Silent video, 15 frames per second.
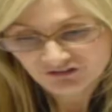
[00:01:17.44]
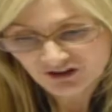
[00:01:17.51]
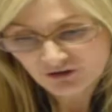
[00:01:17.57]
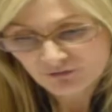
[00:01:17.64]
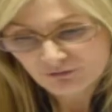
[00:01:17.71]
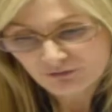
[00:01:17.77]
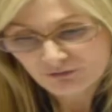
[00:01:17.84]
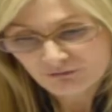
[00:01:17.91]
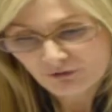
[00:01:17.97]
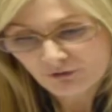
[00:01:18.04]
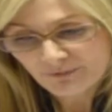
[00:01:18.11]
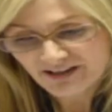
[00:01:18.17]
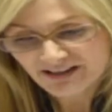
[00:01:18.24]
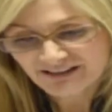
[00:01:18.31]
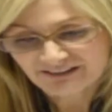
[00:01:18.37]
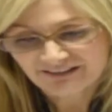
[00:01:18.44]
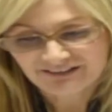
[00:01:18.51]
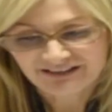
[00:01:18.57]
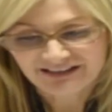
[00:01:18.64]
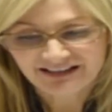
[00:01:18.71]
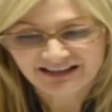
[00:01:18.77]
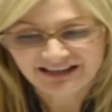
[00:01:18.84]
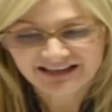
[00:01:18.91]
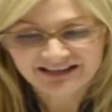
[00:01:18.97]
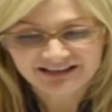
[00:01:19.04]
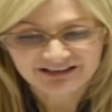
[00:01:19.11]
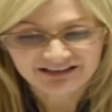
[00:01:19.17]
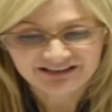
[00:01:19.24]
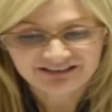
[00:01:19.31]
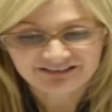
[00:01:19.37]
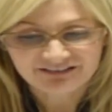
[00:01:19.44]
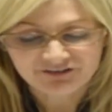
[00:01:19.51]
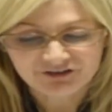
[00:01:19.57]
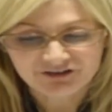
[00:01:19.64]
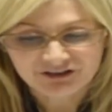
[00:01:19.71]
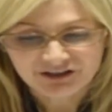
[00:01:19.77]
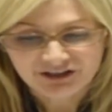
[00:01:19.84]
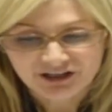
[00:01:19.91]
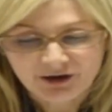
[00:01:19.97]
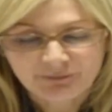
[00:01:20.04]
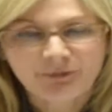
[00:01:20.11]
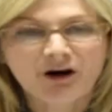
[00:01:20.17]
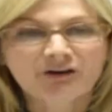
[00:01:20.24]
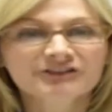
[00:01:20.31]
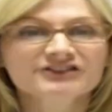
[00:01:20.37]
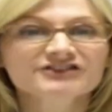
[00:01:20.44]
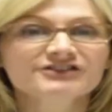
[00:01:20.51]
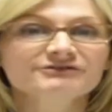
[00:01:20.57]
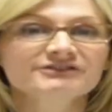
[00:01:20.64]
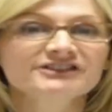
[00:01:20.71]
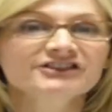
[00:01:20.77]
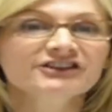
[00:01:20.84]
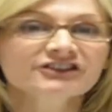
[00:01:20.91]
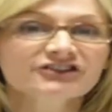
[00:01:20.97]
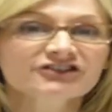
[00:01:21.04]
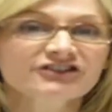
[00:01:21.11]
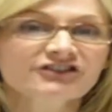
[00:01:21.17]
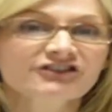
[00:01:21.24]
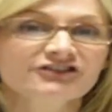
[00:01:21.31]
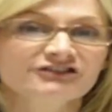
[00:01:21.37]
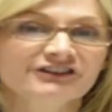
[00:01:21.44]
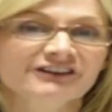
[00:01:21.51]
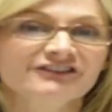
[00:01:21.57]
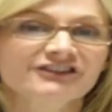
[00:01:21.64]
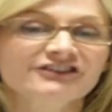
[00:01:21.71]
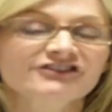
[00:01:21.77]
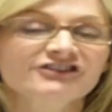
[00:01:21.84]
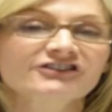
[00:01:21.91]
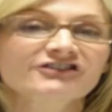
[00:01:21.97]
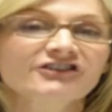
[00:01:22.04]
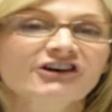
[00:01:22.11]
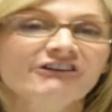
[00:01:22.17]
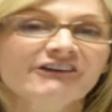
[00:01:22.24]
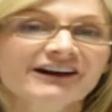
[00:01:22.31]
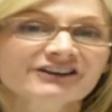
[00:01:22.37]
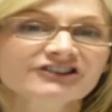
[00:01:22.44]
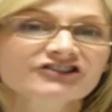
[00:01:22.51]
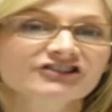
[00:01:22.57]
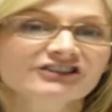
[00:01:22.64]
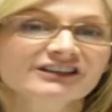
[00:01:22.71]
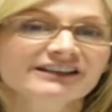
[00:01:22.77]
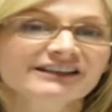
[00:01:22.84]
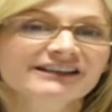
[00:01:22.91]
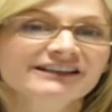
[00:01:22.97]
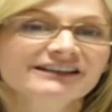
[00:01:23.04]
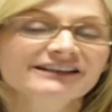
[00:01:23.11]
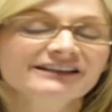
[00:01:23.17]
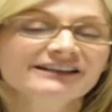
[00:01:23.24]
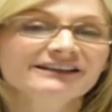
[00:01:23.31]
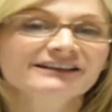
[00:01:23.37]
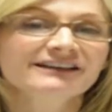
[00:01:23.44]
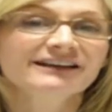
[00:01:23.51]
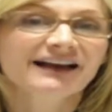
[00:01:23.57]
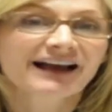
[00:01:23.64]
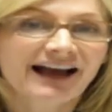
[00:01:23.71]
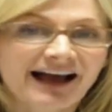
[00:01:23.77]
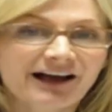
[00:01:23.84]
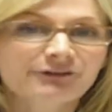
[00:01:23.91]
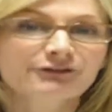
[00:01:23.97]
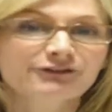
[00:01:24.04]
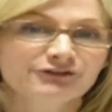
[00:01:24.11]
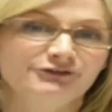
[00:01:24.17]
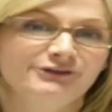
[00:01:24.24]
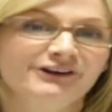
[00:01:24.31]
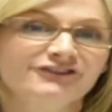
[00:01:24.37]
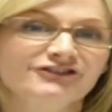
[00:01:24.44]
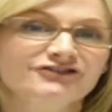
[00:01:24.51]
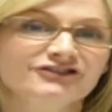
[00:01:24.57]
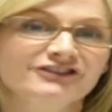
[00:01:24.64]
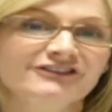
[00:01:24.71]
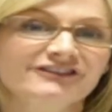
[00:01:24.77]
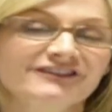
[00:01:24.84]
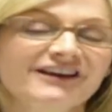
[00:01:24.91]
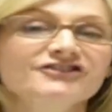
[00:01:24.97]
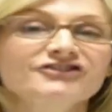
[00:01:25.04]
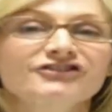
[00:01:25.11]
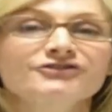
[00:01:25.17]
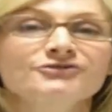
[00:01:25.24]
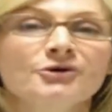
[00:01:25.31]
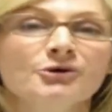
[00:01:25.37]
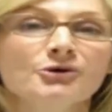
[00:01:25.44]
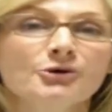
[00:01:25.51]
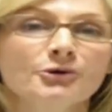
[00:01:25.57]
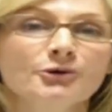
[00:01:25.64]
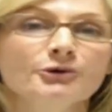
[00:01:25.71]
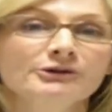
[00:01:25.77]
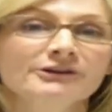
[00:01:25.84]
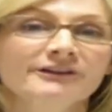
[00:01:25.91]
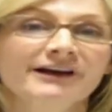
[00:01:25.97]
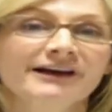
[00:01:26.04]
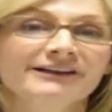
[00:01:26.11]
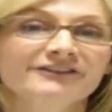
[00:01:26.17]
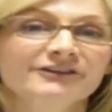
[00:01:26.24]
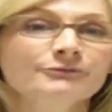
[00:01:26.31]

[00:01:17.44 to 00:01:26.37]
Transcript: So what we can see here is that poverty reduction strategies are actually health strategies. They're just not called that.